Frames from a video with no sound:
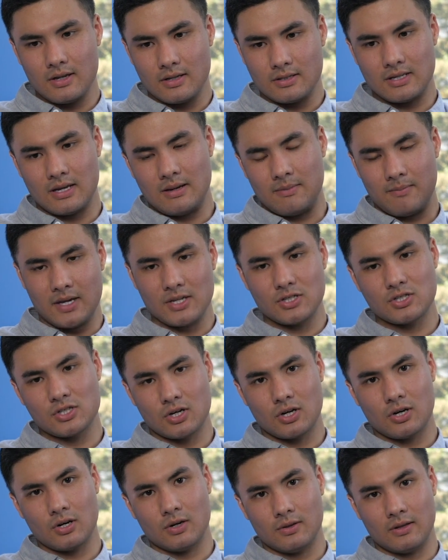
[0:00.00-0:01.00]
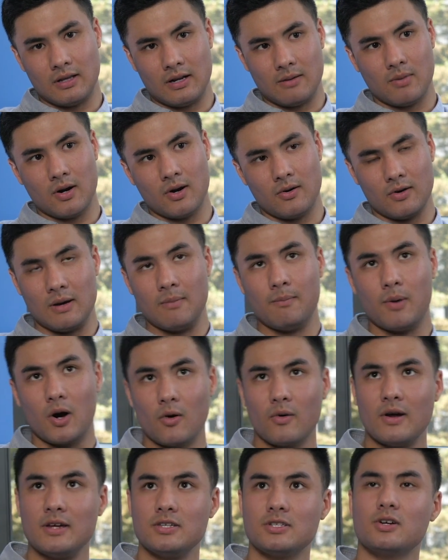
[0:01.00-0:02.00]
to make sure that a bar a
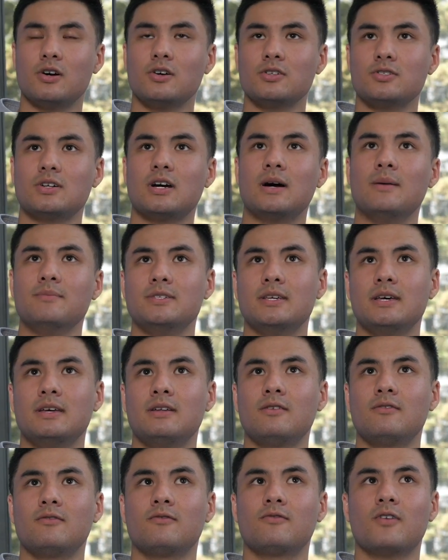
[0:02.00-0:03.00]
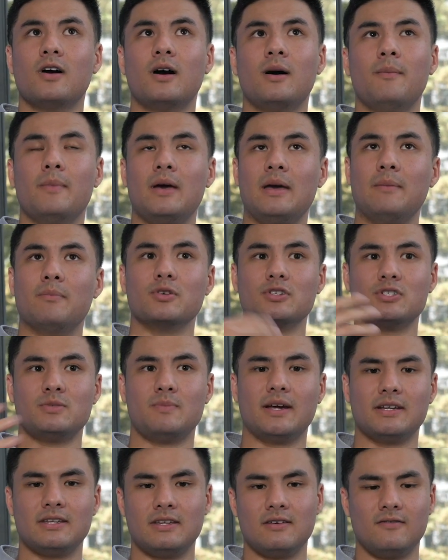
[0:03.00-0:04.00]
bar raiser also comes in from a
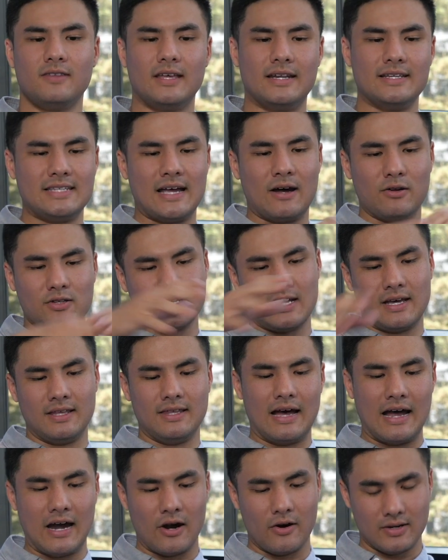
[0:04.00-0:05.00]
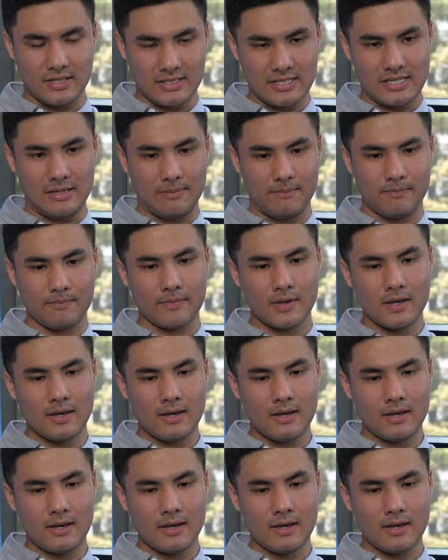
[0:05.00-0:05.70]
perspective that is outside the hiring team.